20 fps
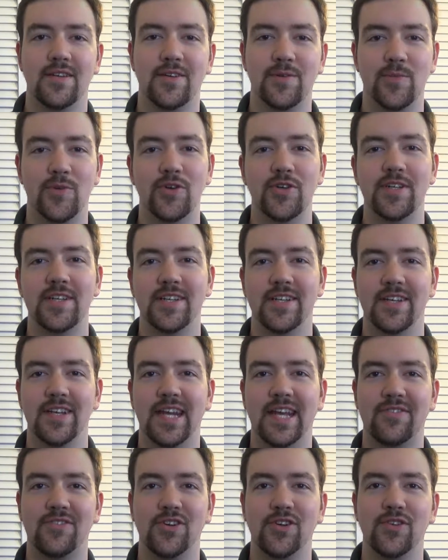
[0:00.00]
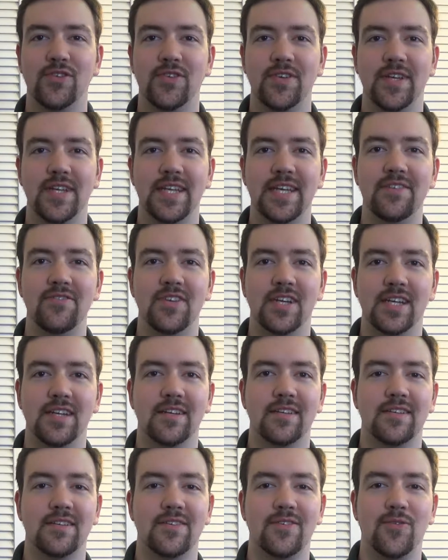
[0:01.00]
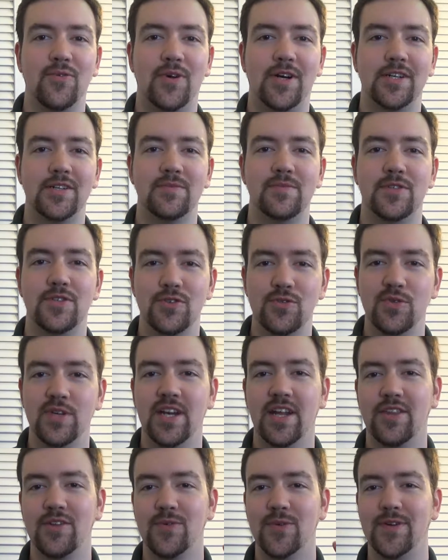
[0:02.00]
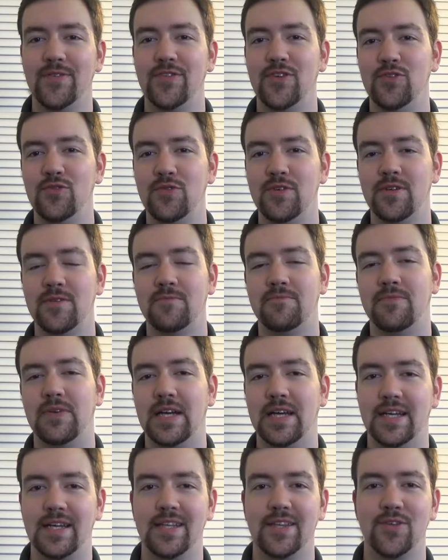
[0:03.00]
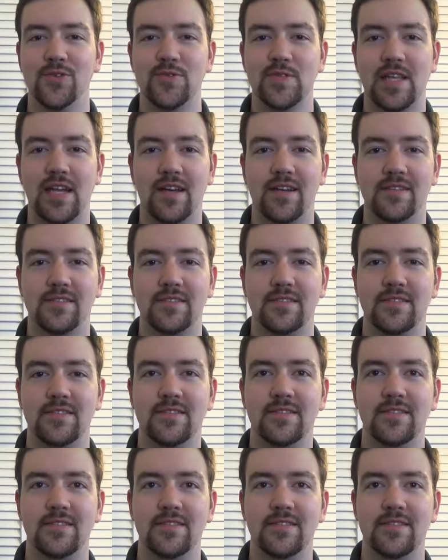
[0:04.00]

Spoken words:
Good morning, good afternoon, good evening. Welcome to another review by Stoss.